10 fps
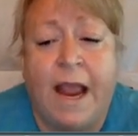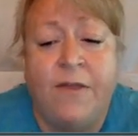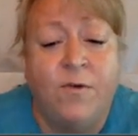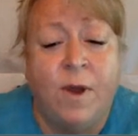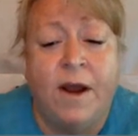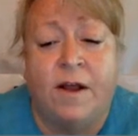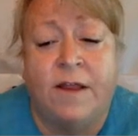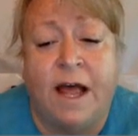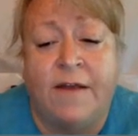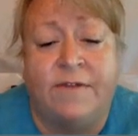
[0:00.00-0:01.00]
and throughout a
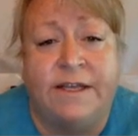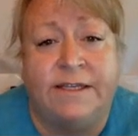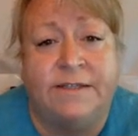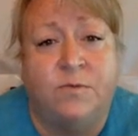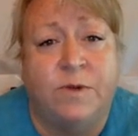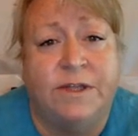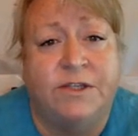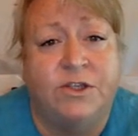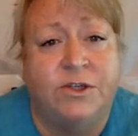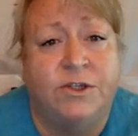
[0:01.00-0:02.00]
lot of this, what the
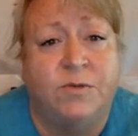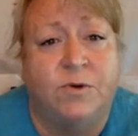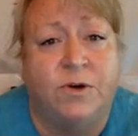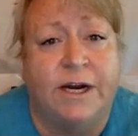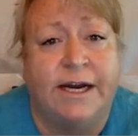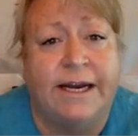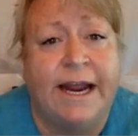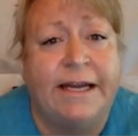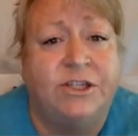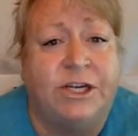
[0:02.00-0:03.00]
students were
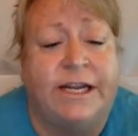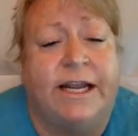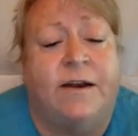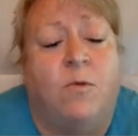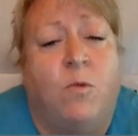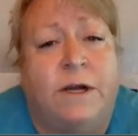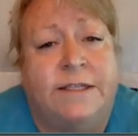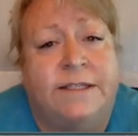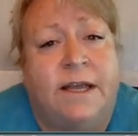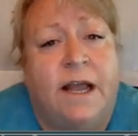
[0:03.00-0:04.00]
engaging in
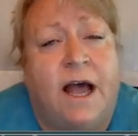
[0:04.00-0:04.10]
was